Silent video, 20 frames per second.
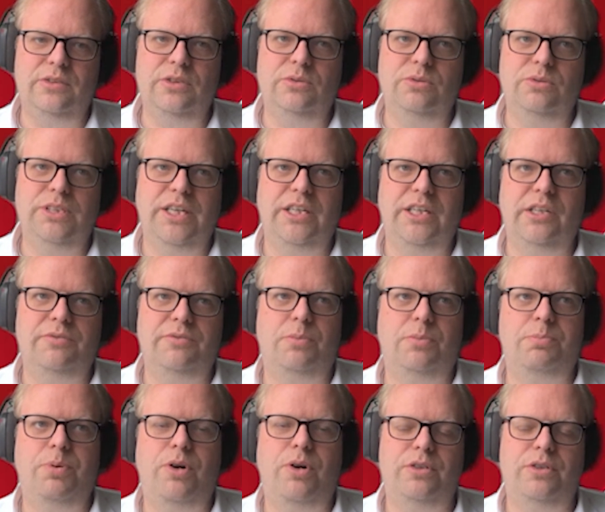you kind of are
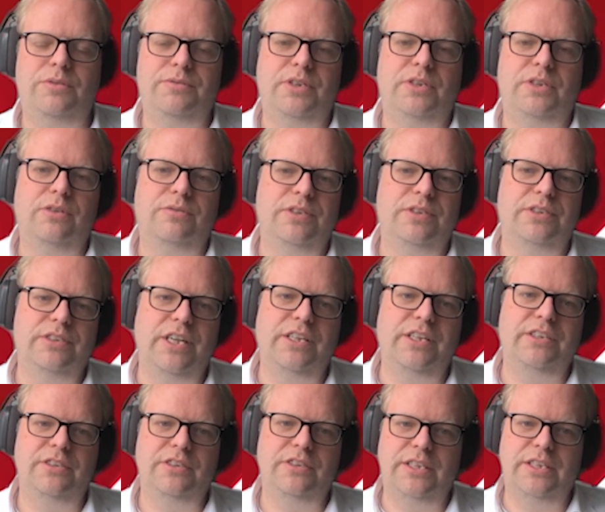part of the
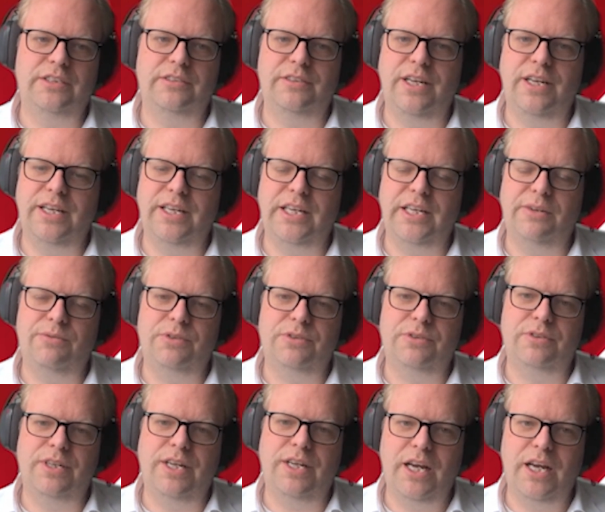conversation, that is likely what's
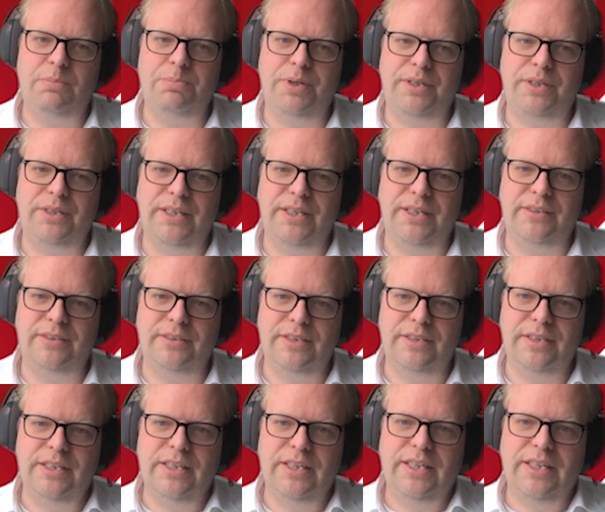going to happen, that
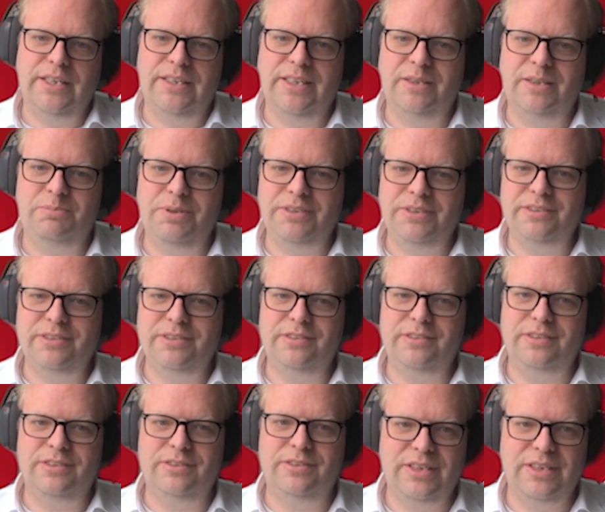the
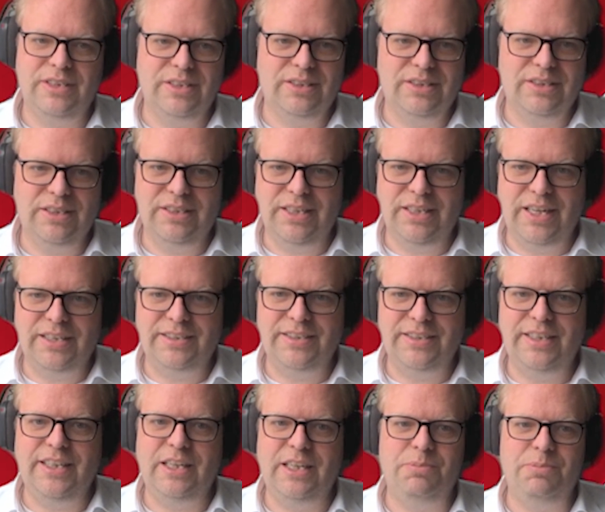businesses and
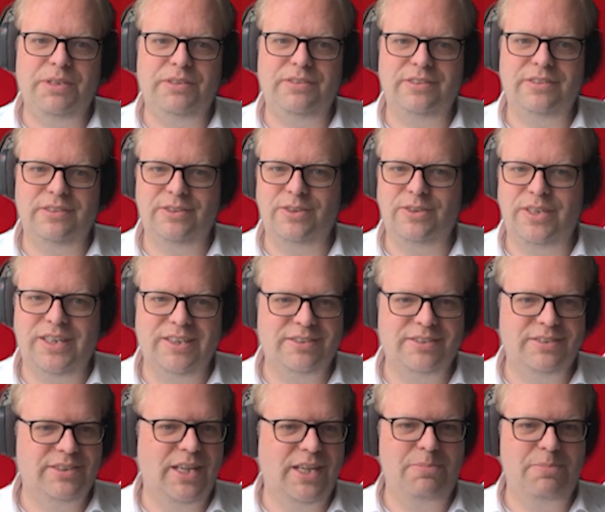IT and business is going to
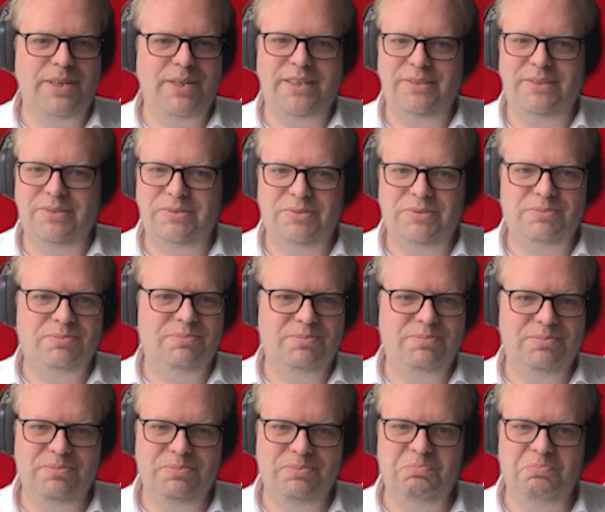just happily
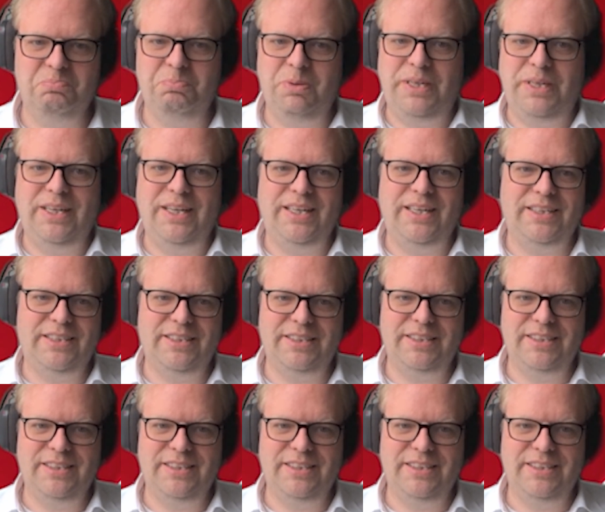be like